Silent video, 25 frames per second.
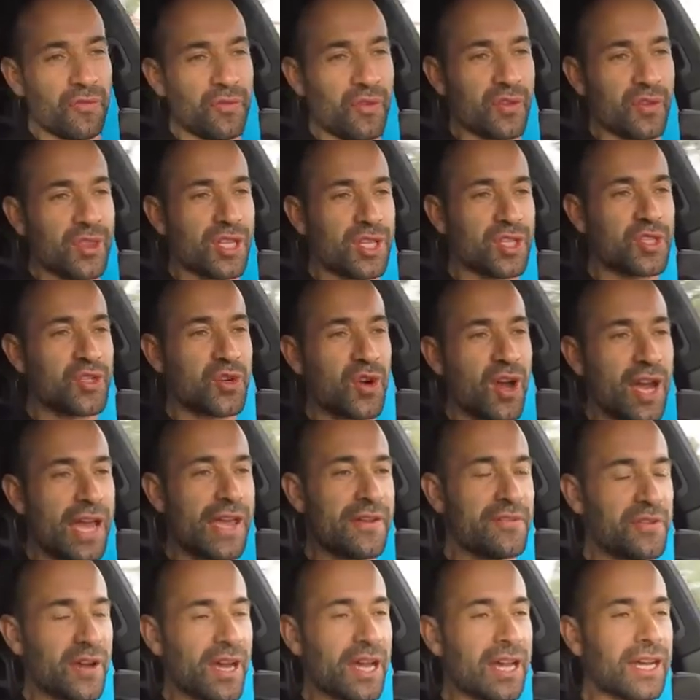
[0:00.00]
for the
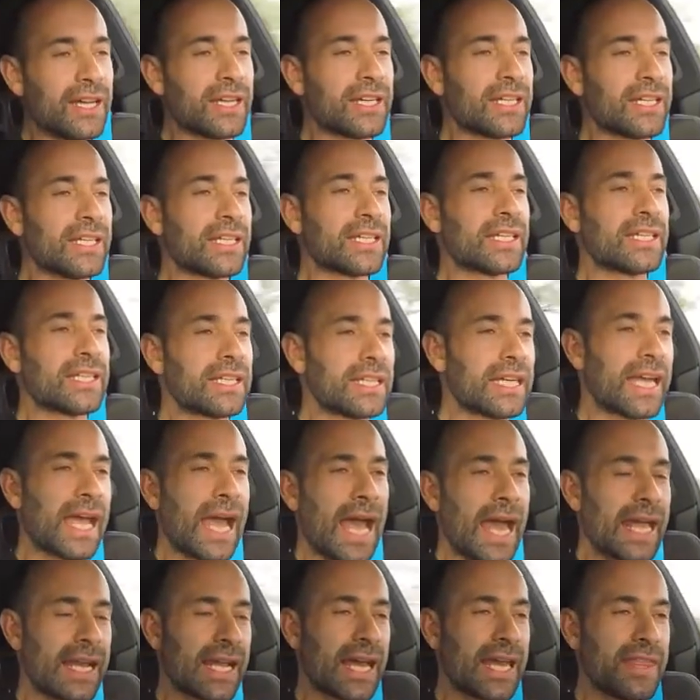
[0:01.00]
driver.
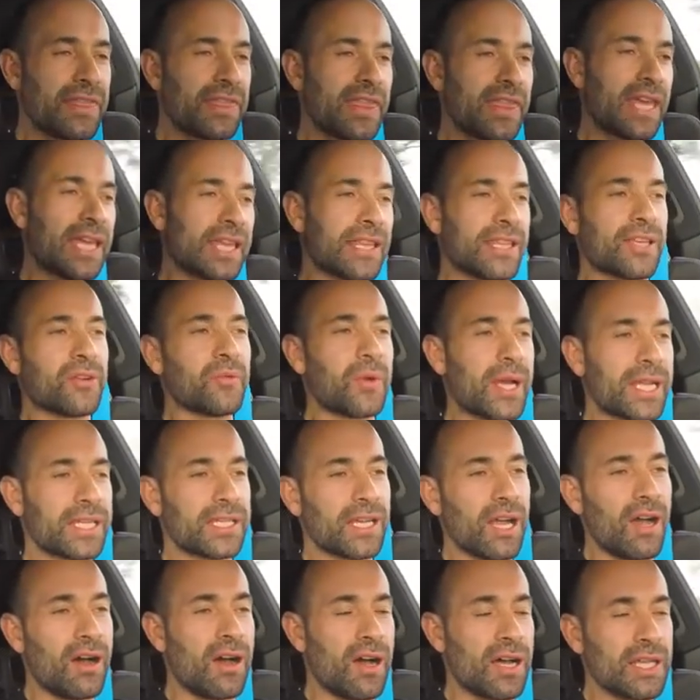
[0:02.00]
And I think that
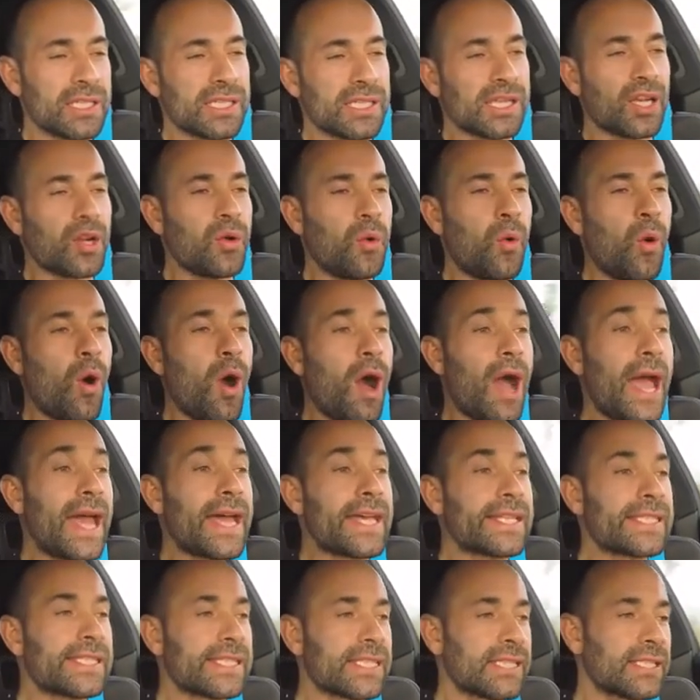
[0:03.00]
when cars are
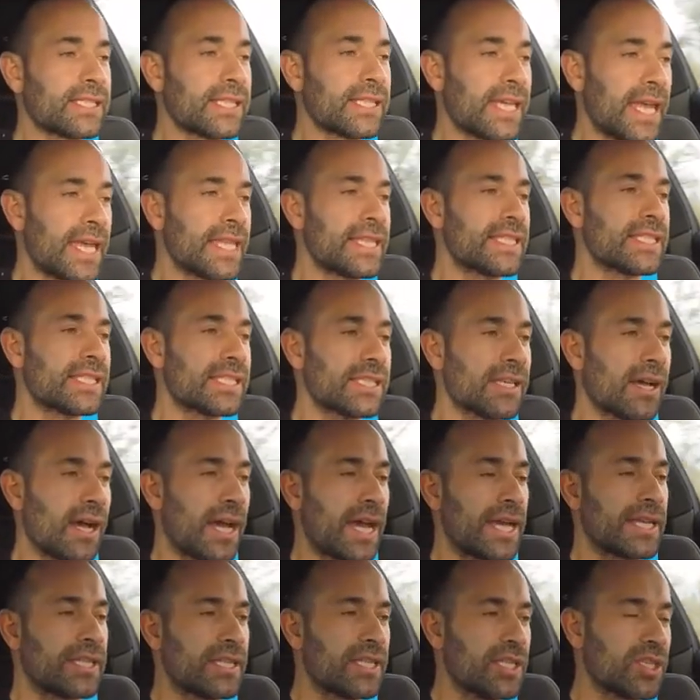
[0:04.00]
quiet
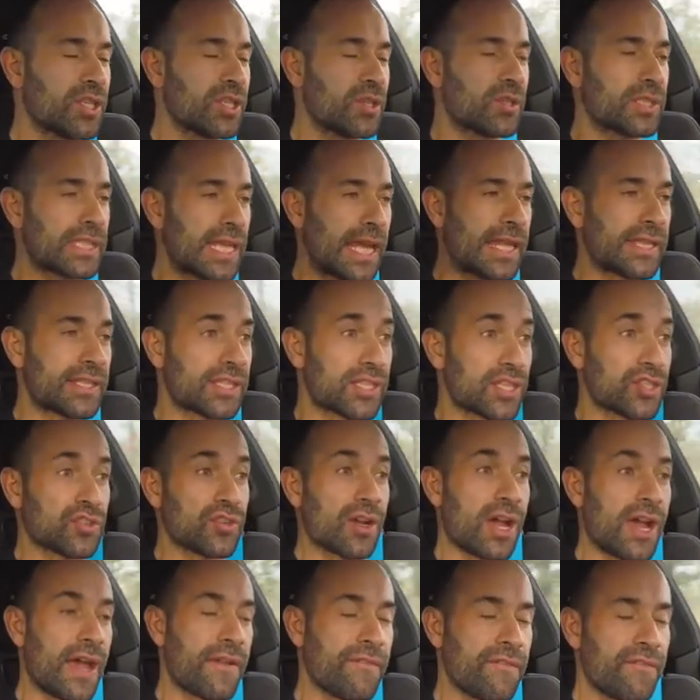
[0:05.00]
inside, you tend to
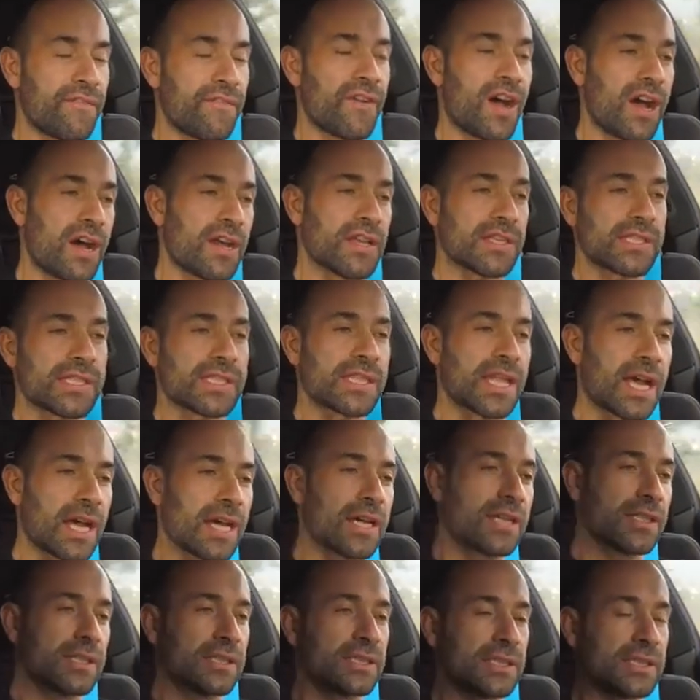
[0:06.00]
drive faster
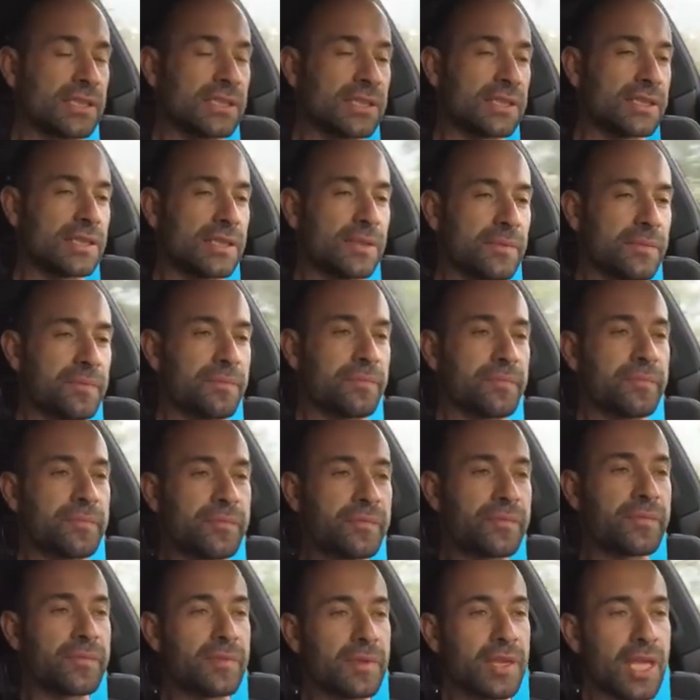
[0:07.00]

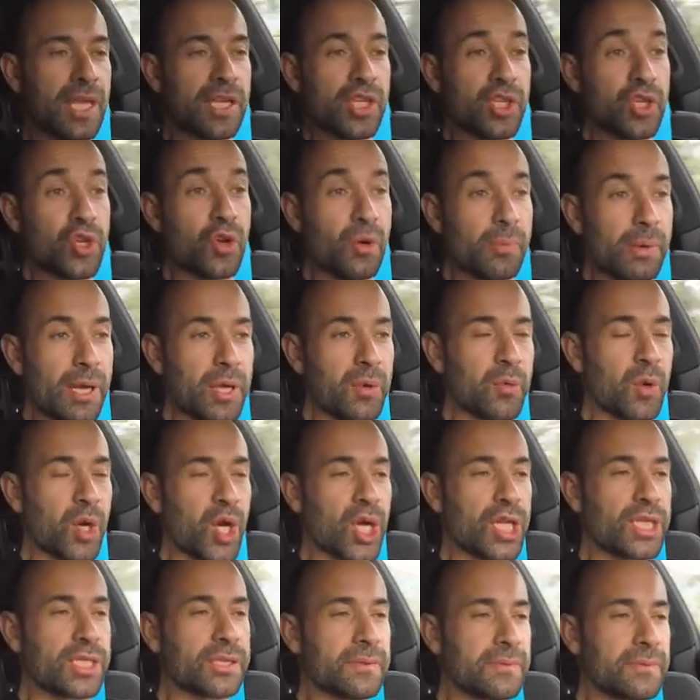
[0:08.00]
than you normally
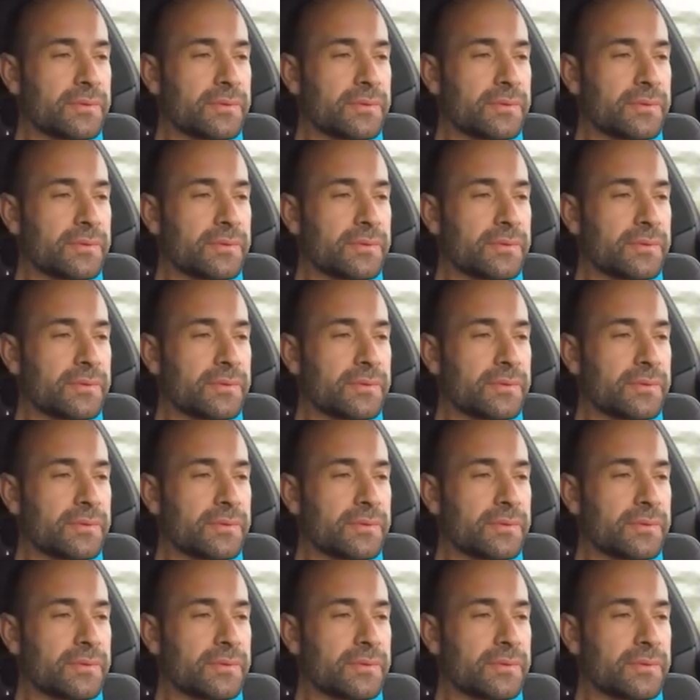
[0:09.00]
would.